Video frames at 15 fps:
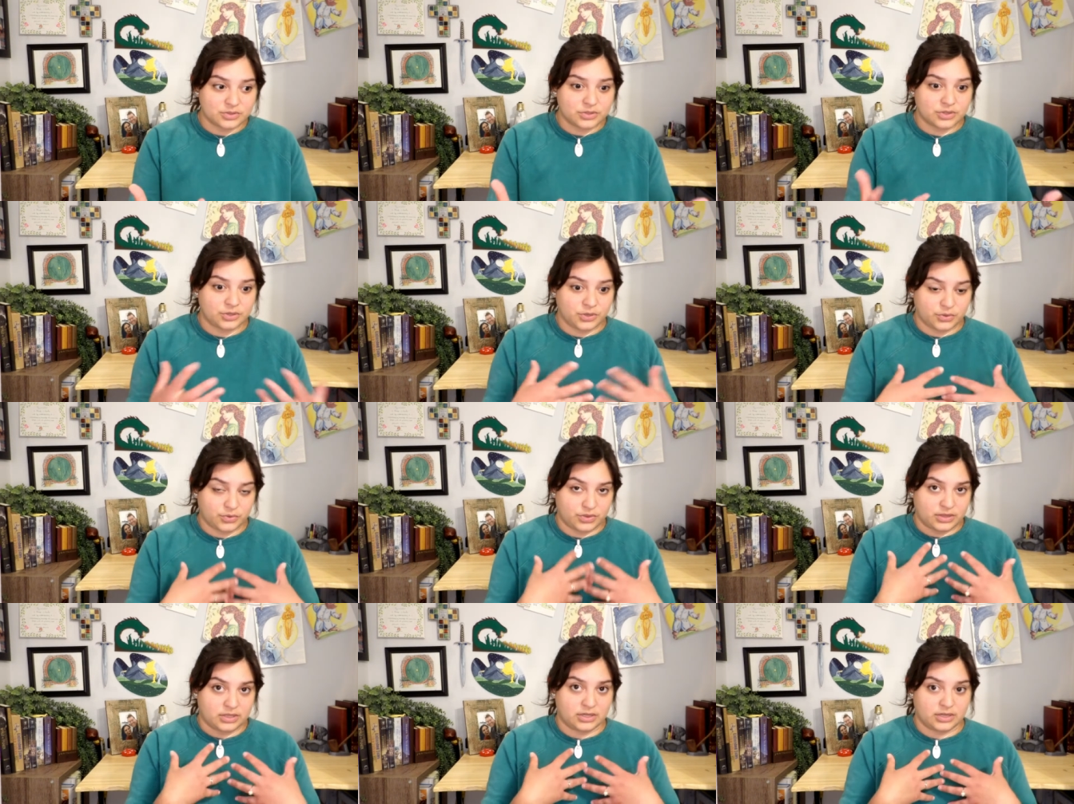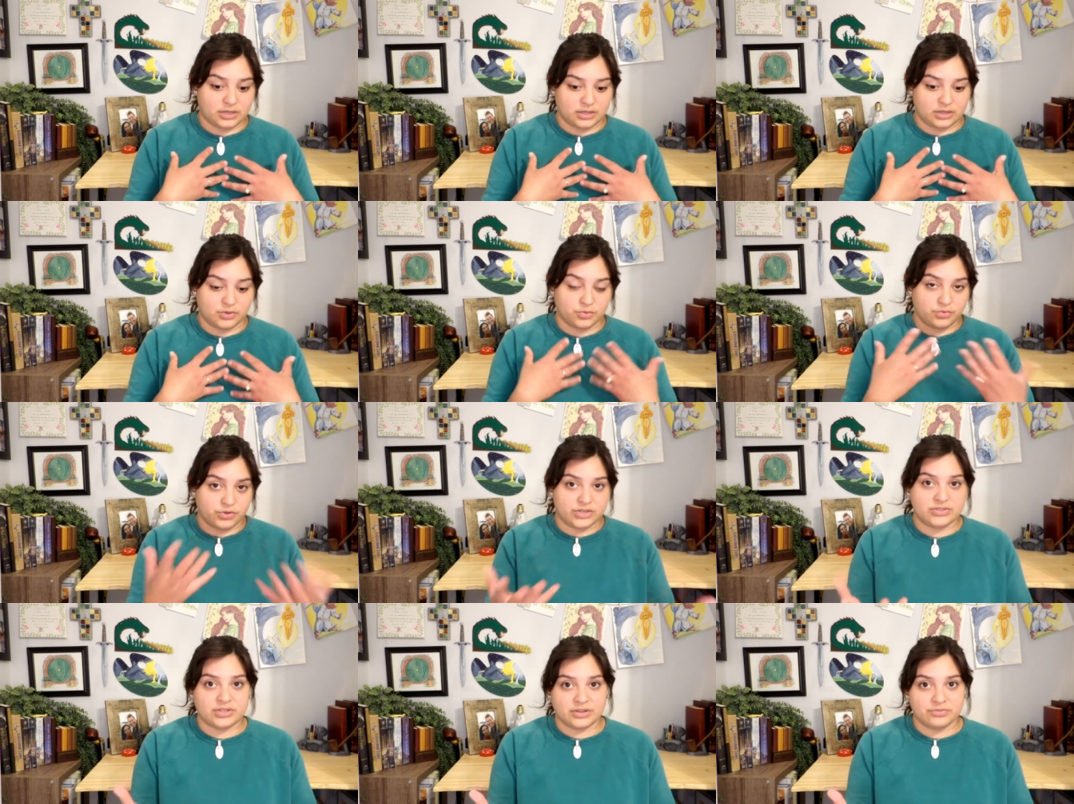you know, the the
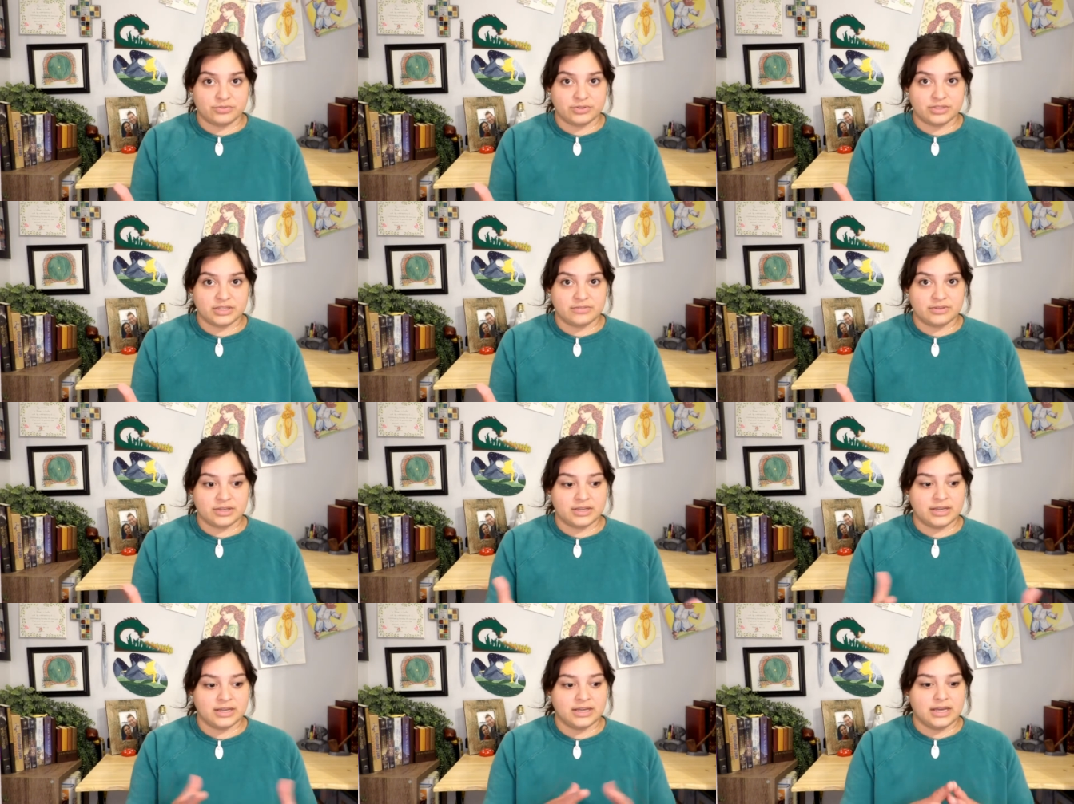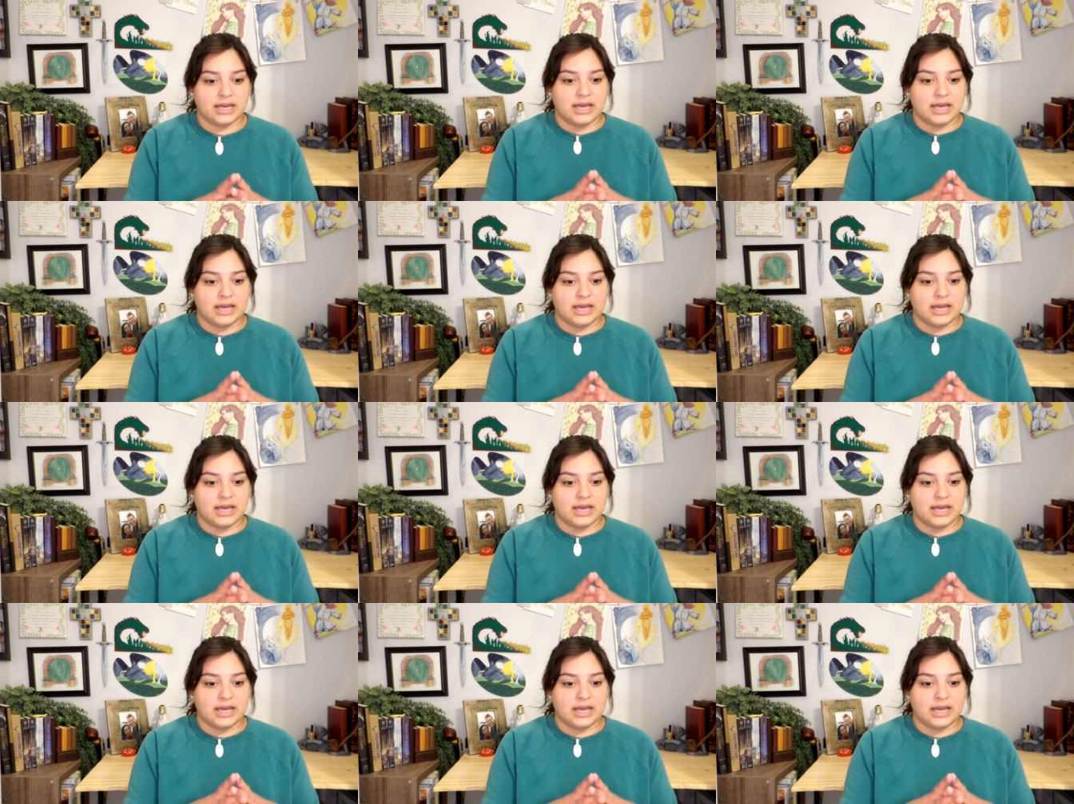reasoning for leaving,